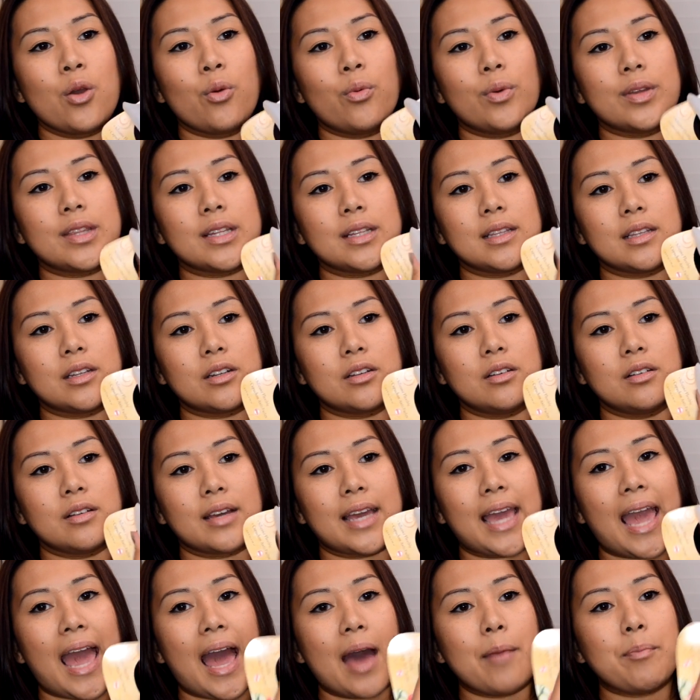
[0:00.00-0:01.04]
with a little
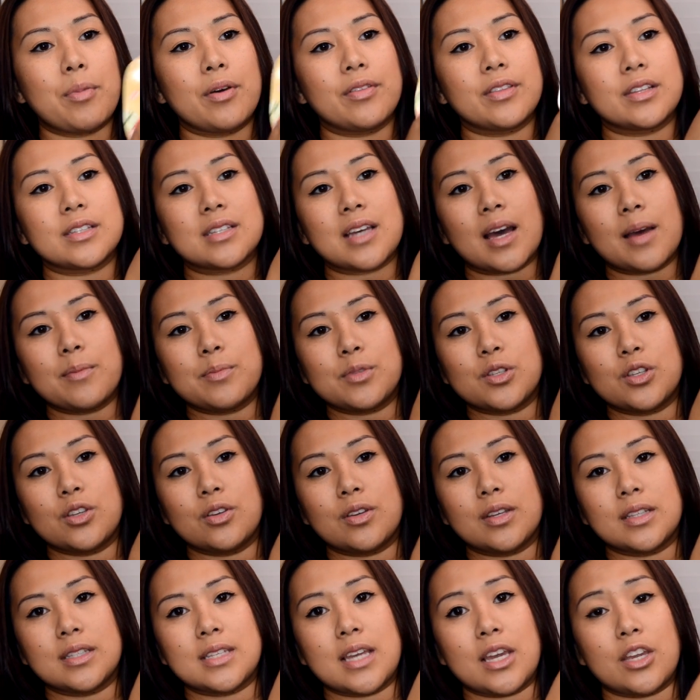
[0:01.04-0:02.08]
cap on the top so
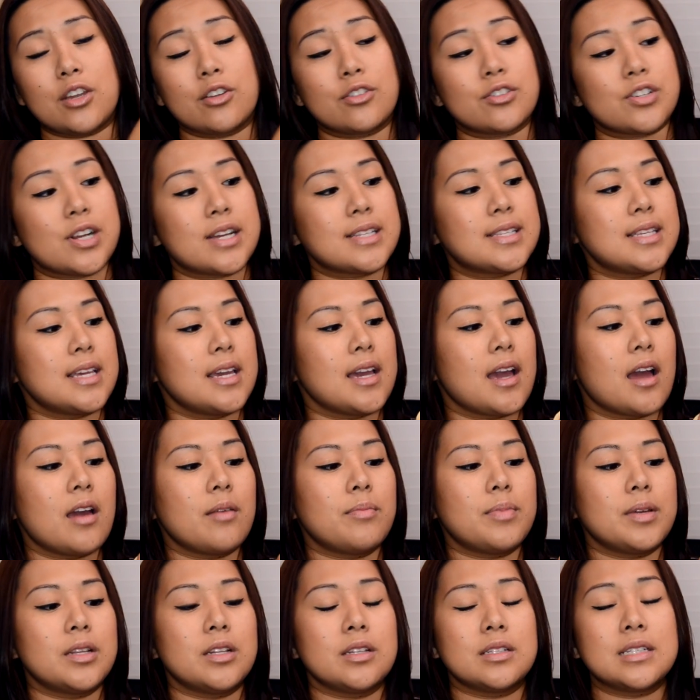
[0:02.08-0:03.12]
you can take your dressing.
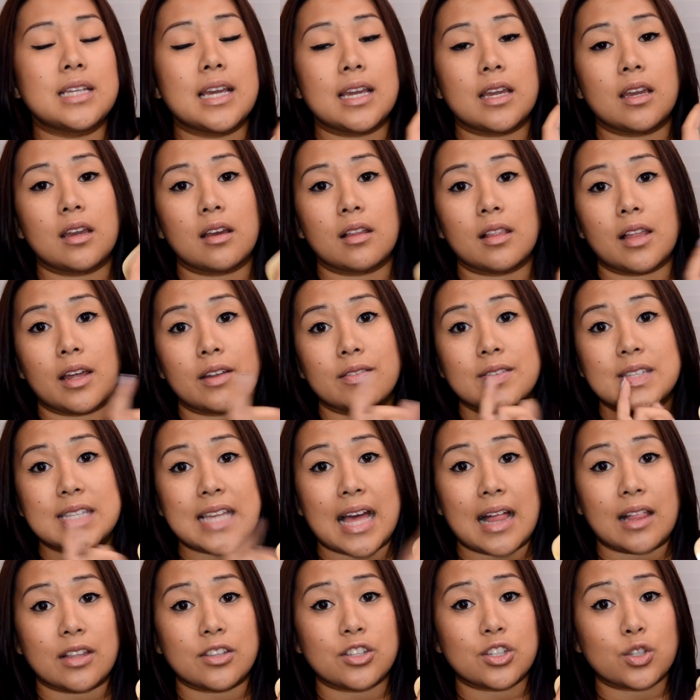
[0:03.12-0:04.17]
I've been taking a lot of
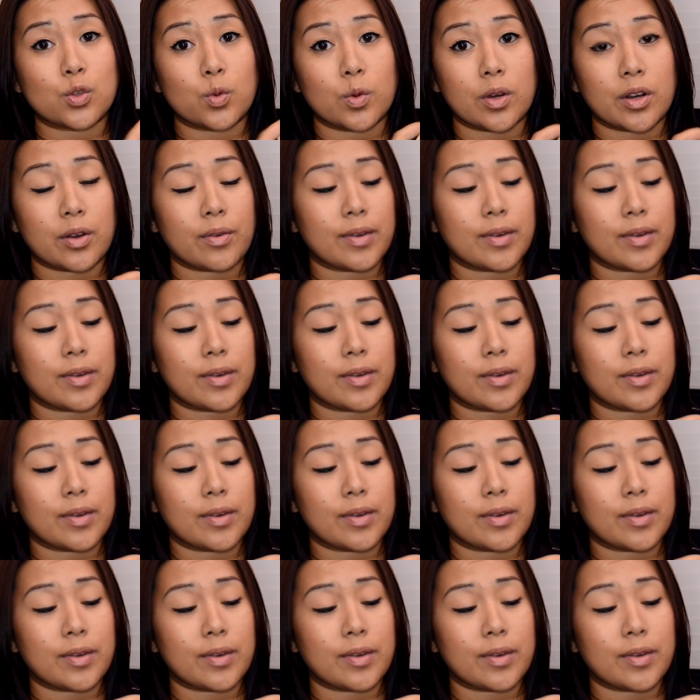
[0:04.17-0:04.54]
salads to work